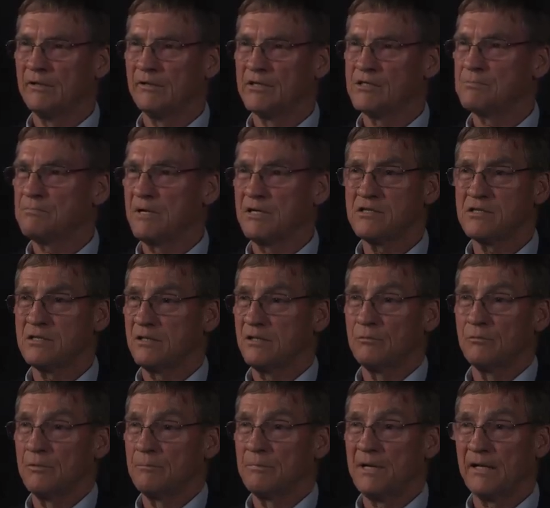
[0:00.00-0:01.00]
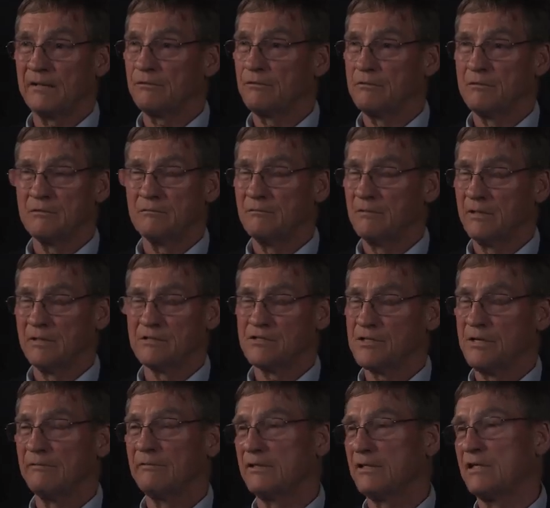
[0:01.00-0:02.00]
This basically went back to the
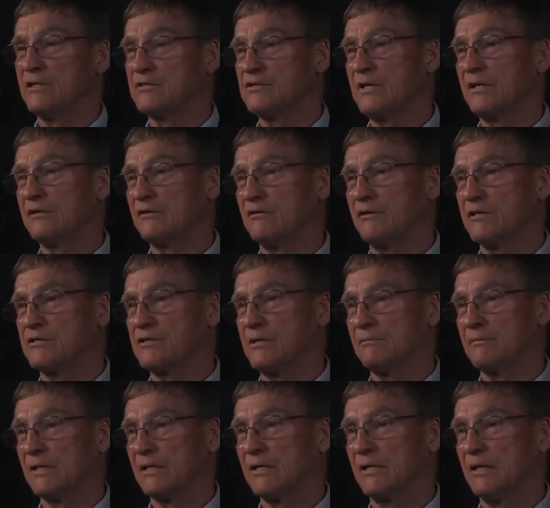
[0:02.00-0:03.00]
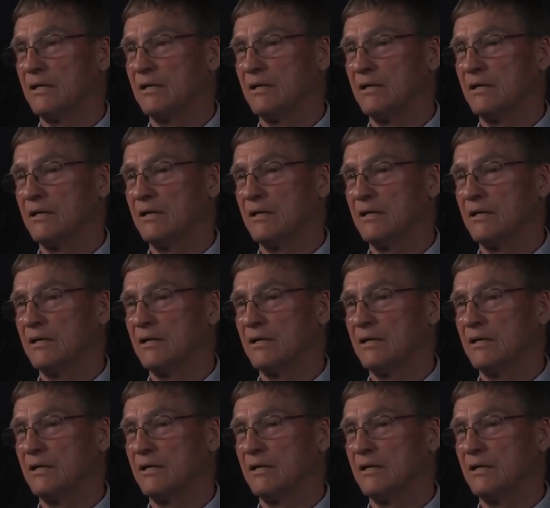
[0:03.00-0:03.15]
seventeenth century or something,